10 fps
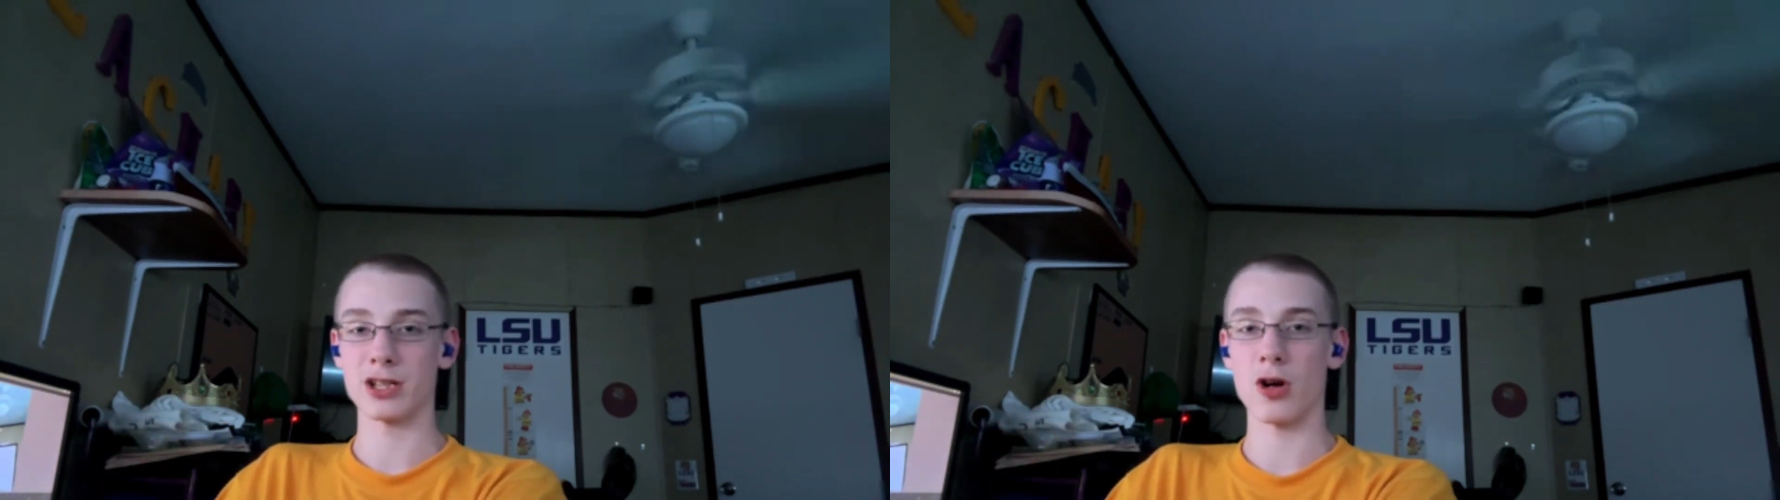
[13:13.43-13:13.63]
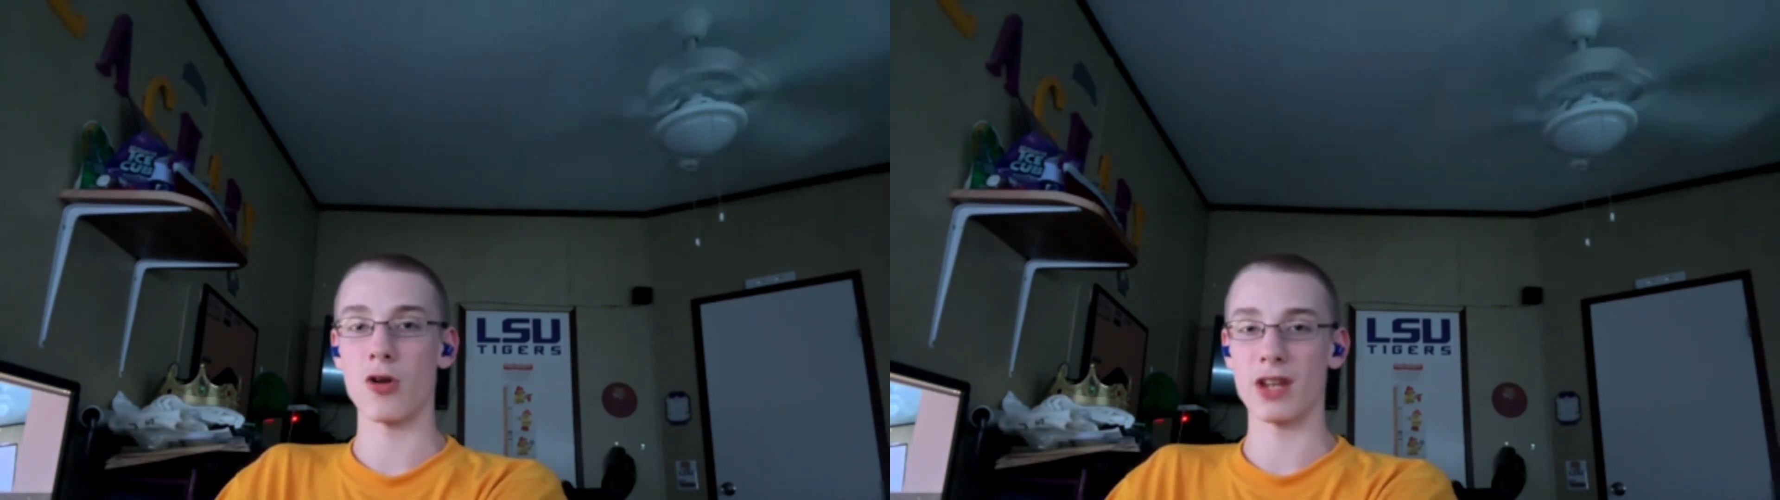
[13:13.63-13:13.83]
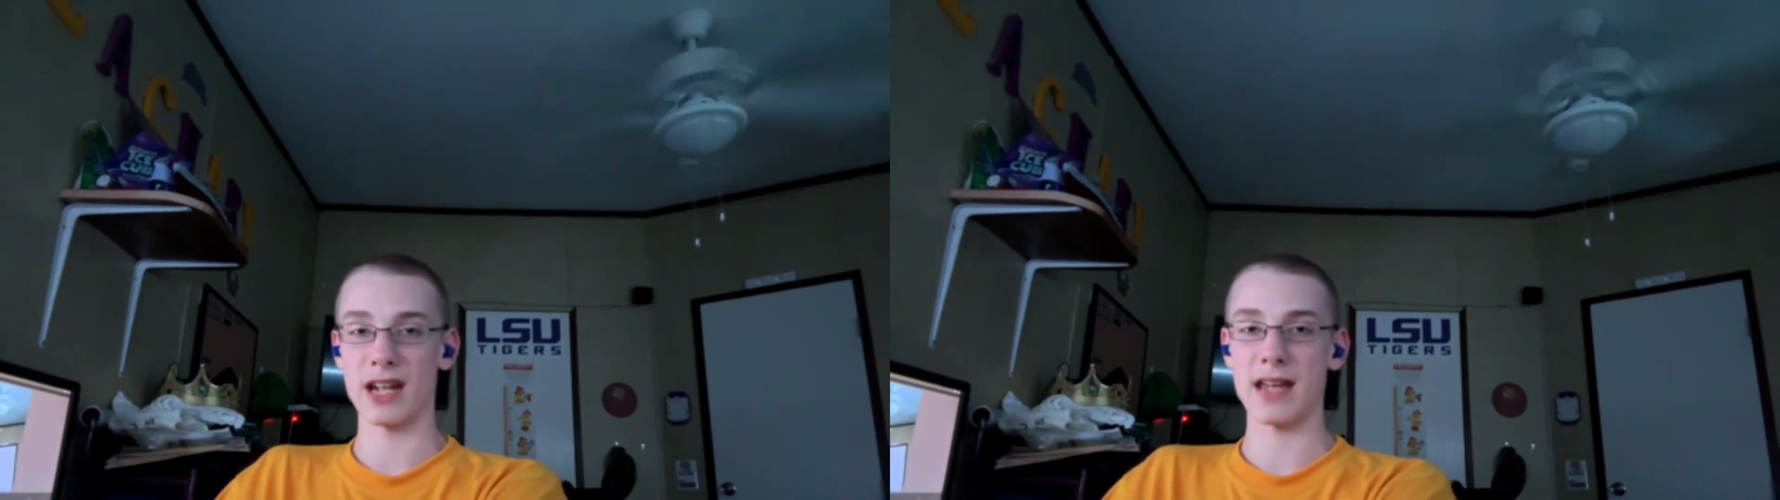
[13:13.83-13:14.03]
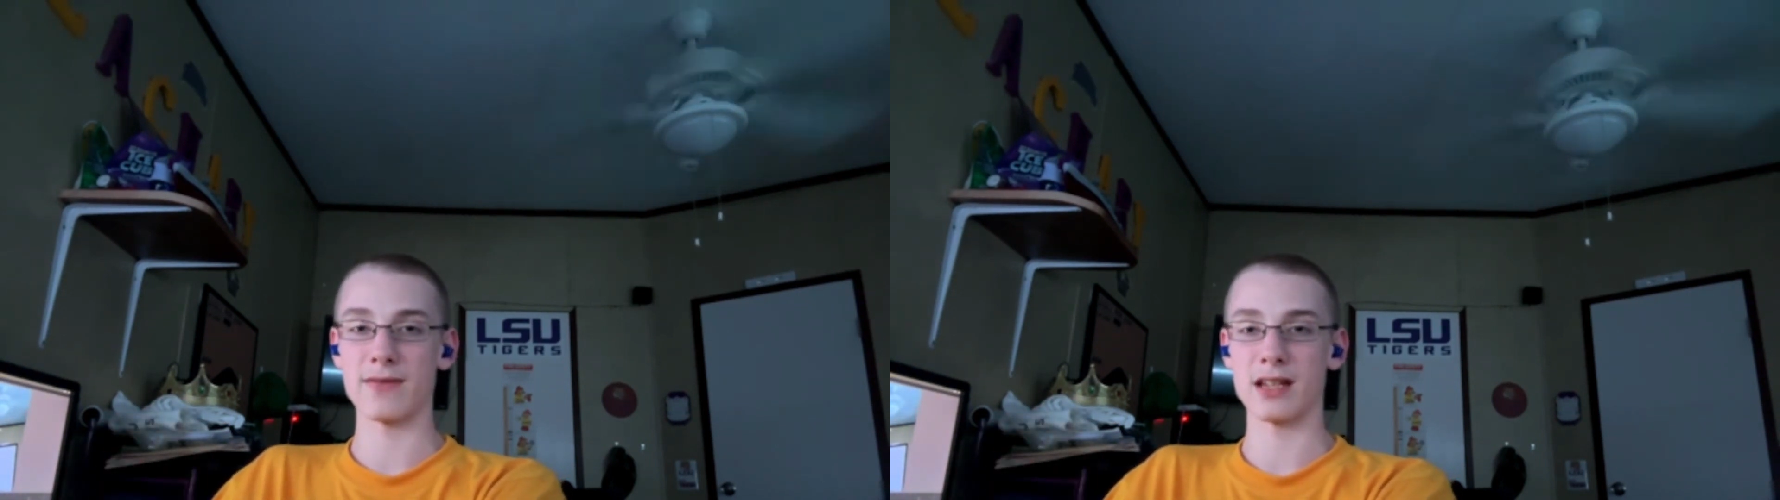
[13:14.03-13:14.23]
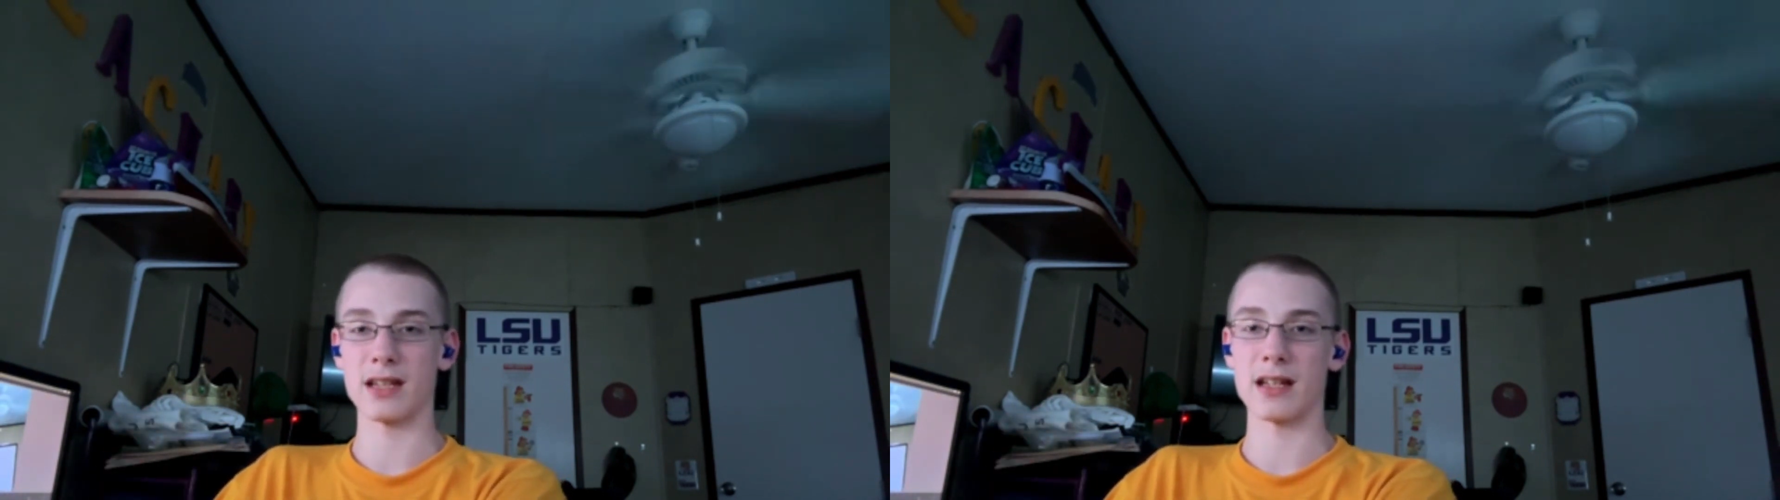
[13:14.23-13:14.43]
call the
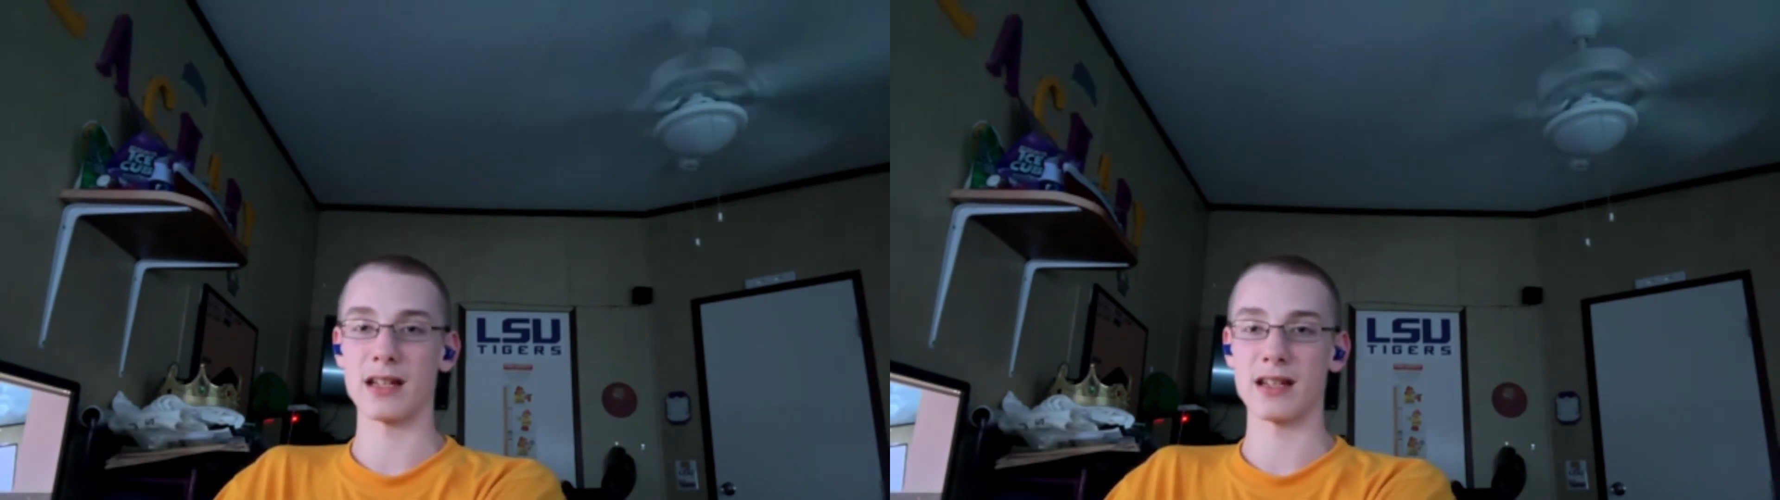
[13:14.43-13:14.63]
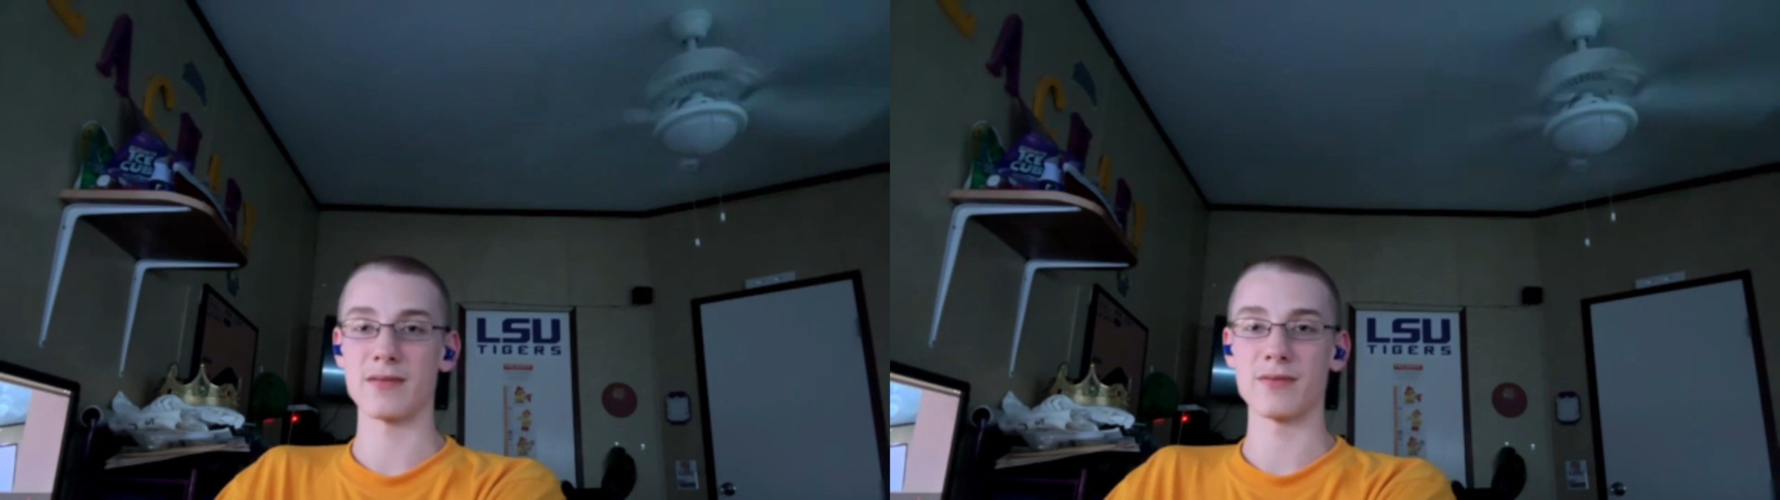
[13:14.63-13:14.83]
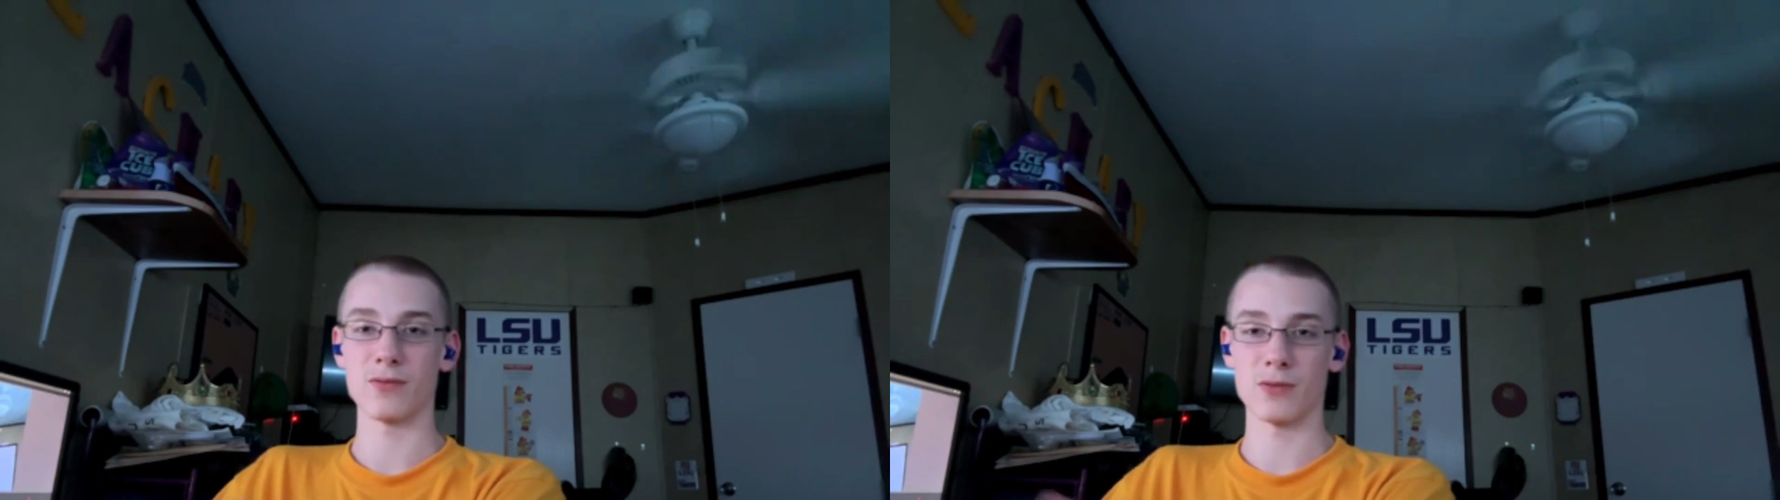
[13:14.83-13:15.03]
Navy and